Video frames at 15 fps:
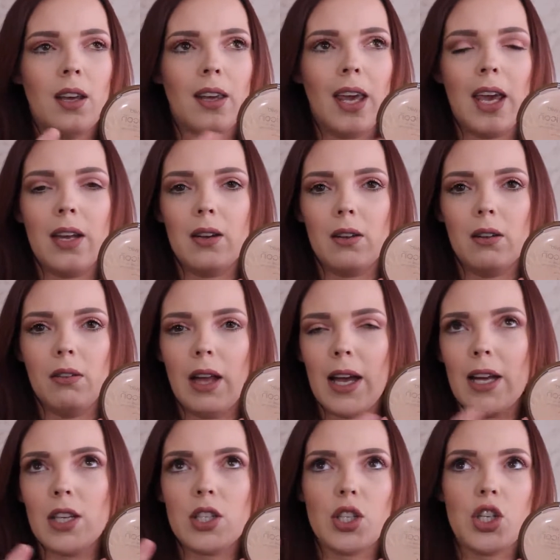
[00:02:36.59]
Candle
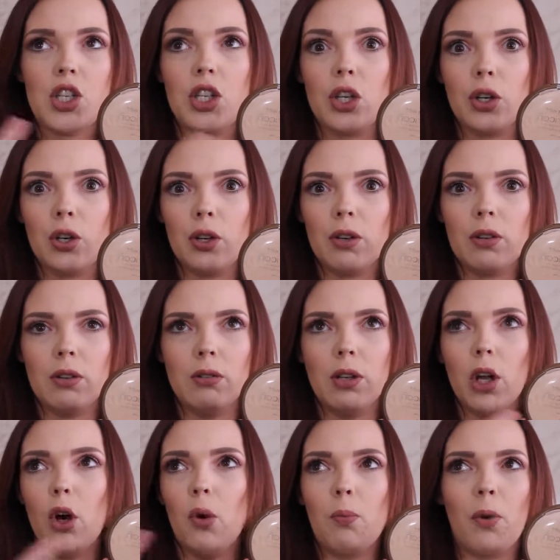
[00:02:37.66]
Light Sheer
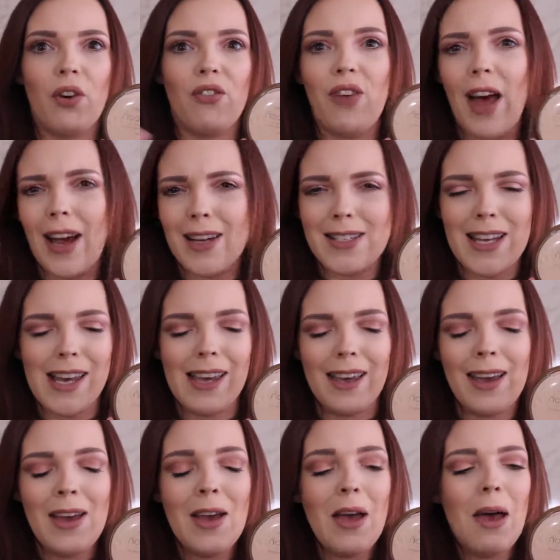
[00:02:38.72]
Glow
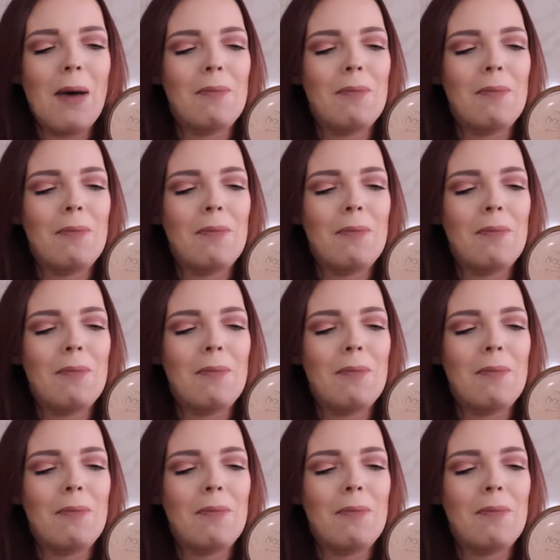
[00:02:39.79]
Perfecting